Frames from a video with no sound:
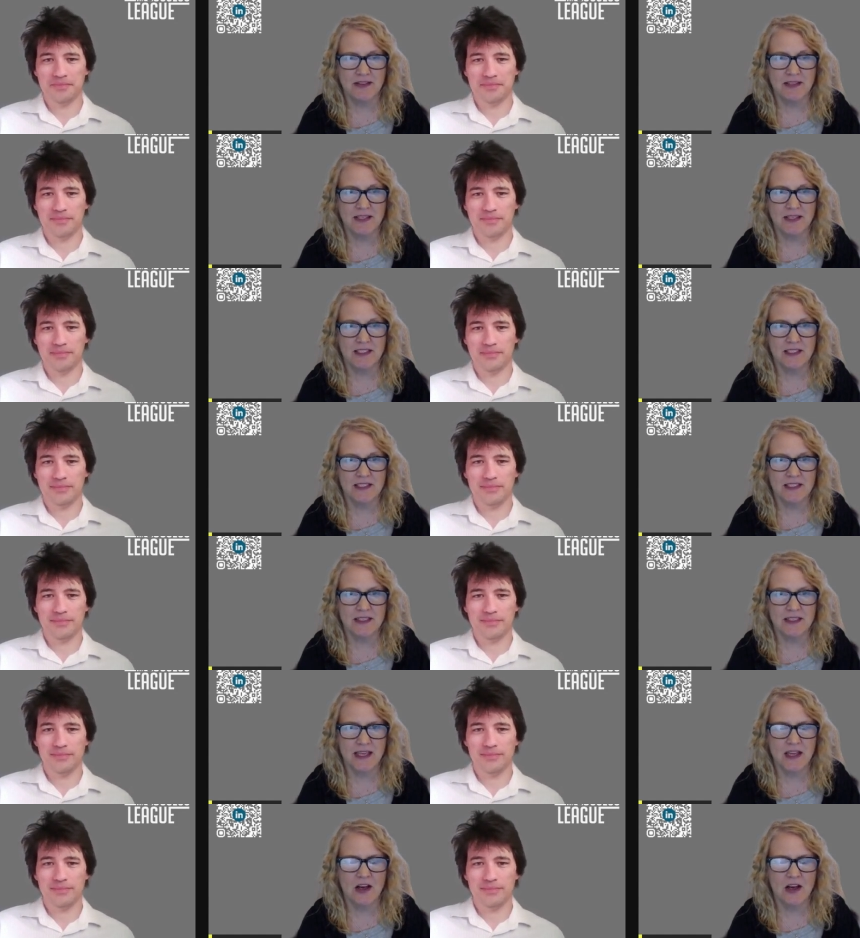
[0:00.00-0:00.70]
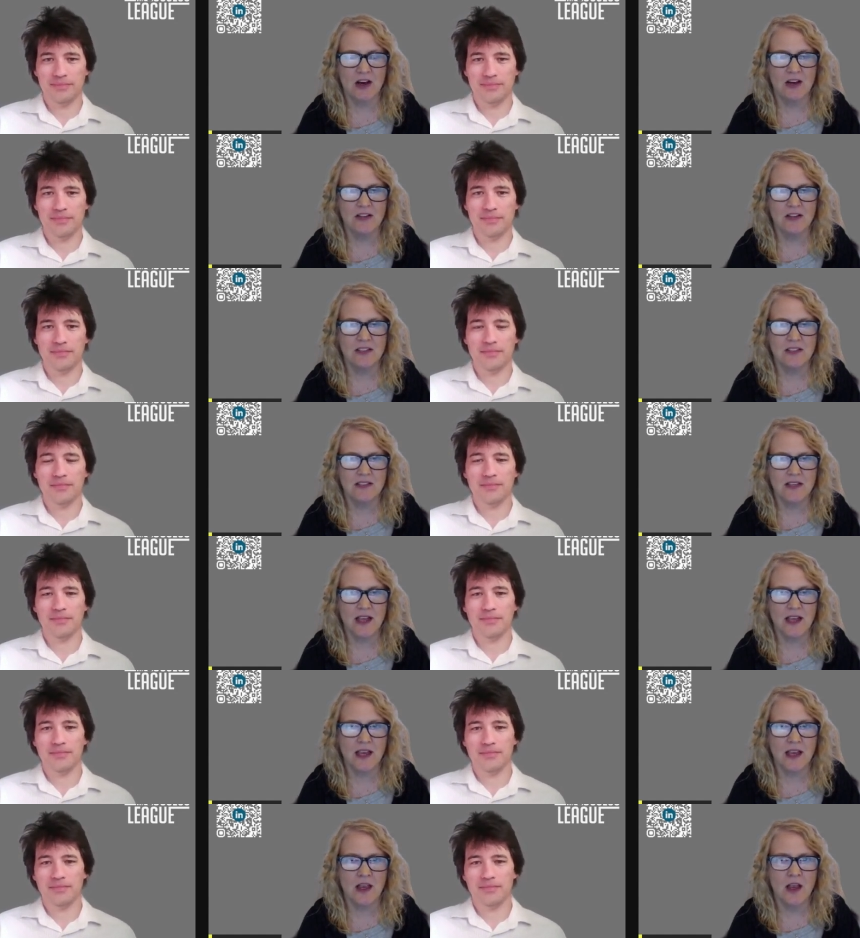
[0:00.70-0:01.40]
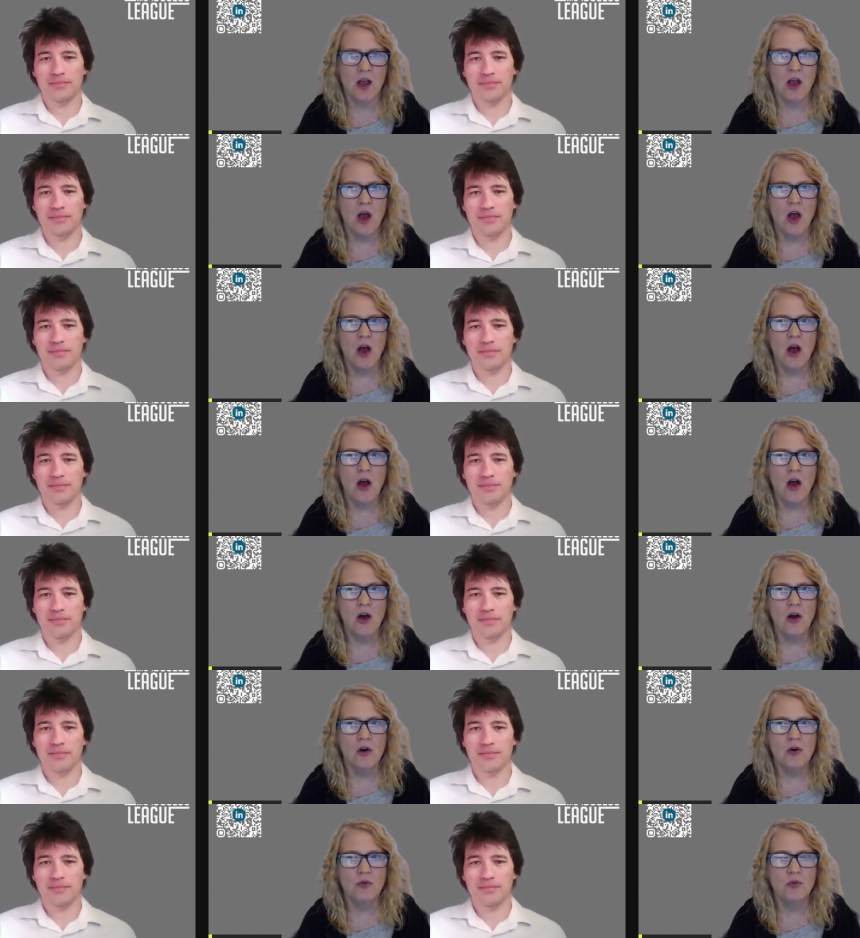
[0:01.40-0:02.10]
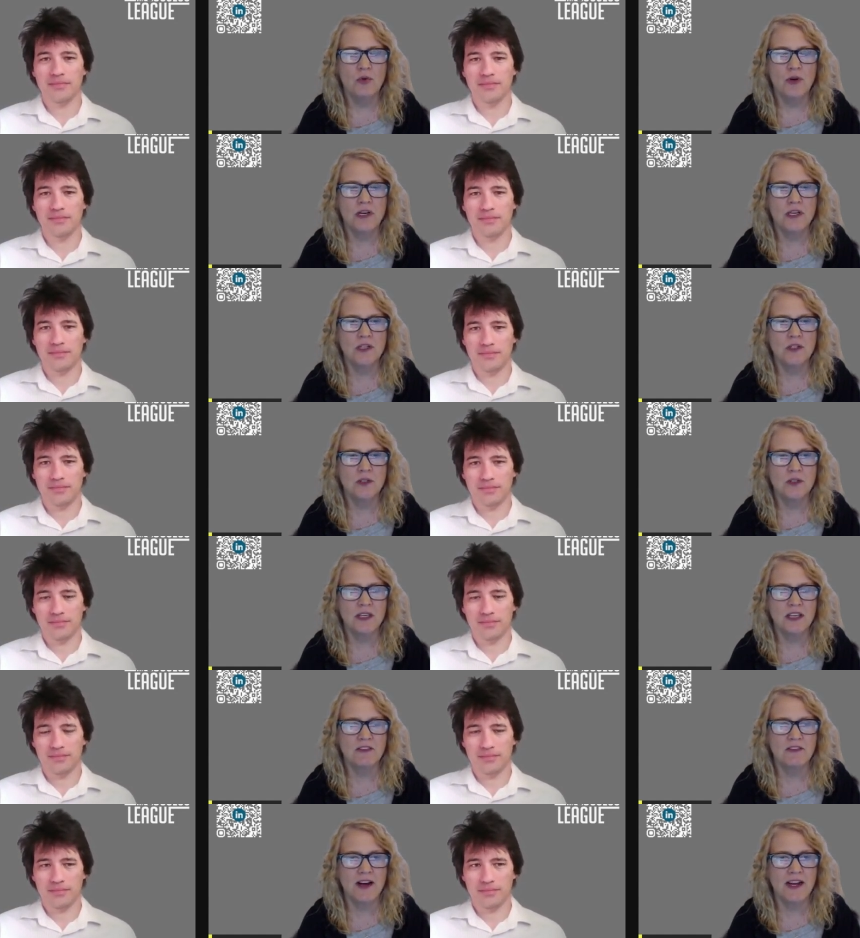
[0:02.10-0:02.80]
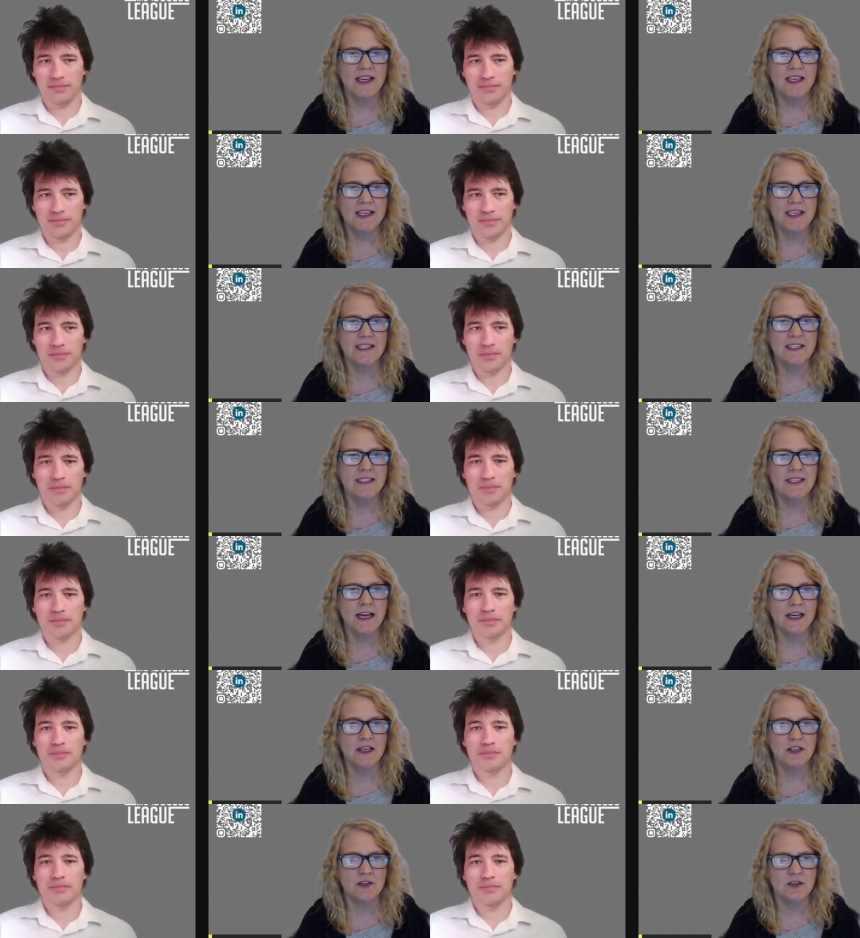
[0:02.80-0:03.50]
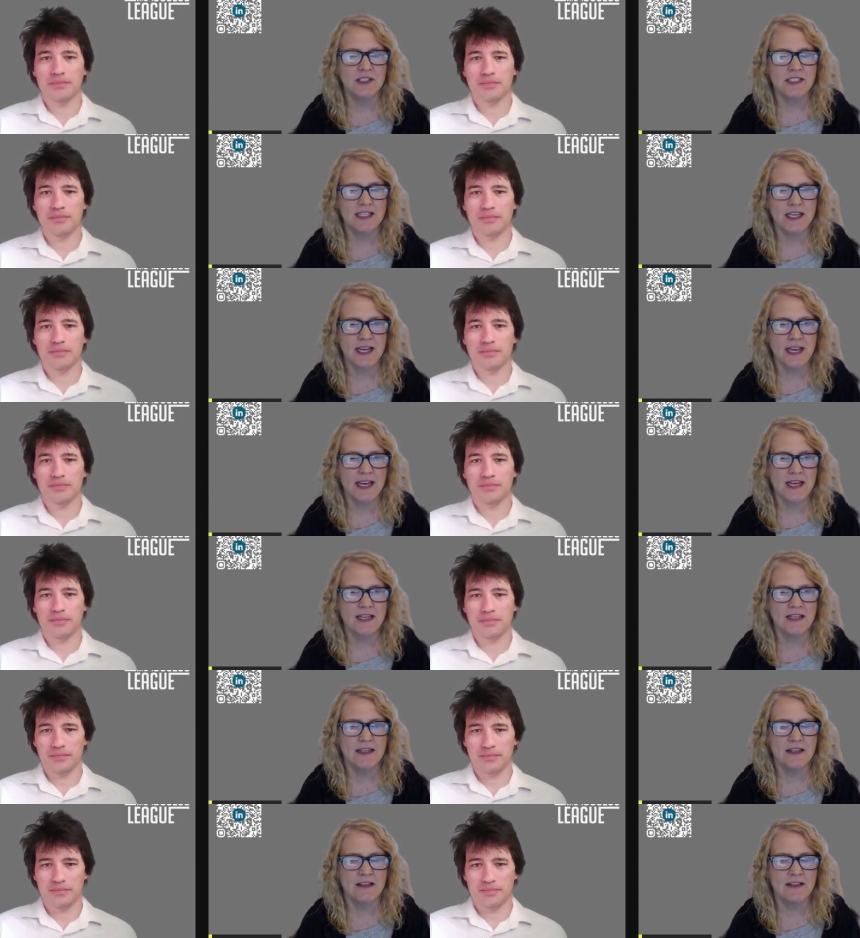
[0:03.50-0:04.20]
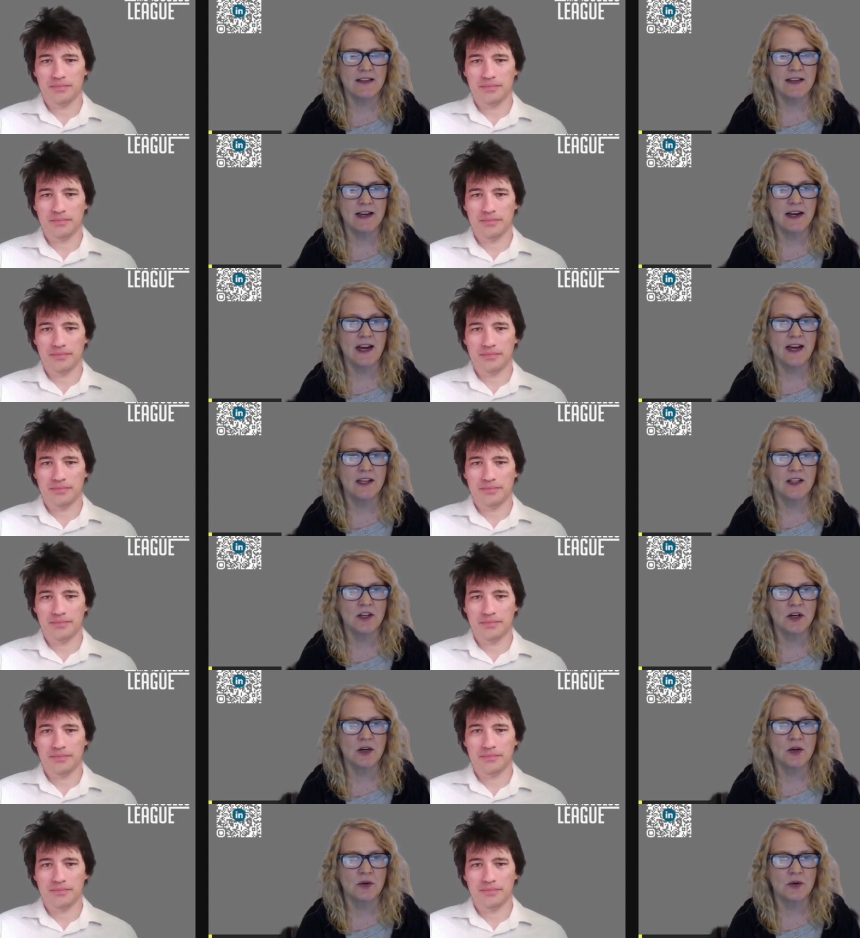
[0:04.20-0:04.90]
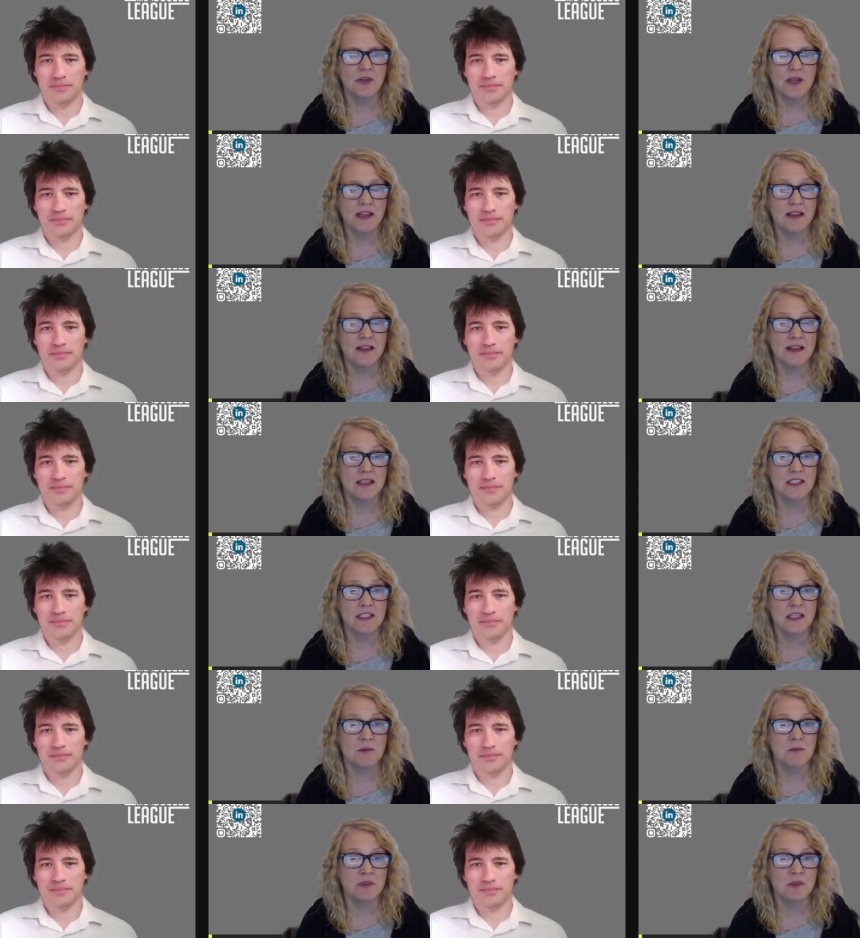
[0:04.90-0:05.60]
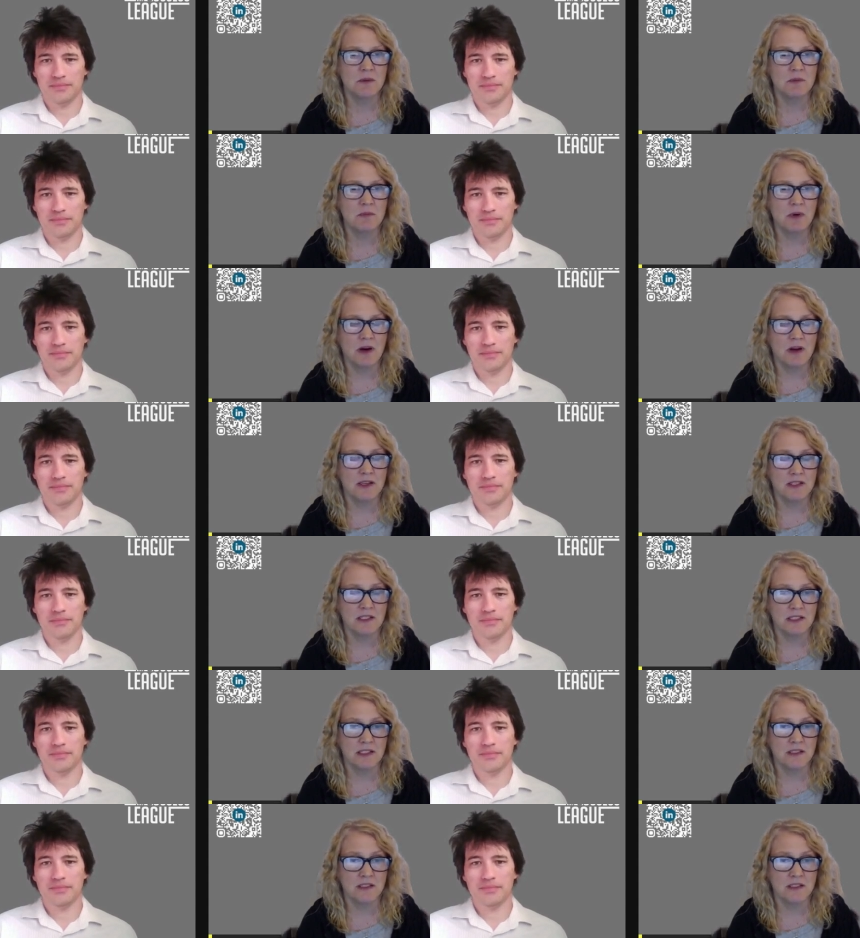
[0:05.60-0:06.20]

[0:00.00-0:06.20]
Speaker 1: this, they all say, oh, well, if I get a 9 or a 10, then I know they think something positive.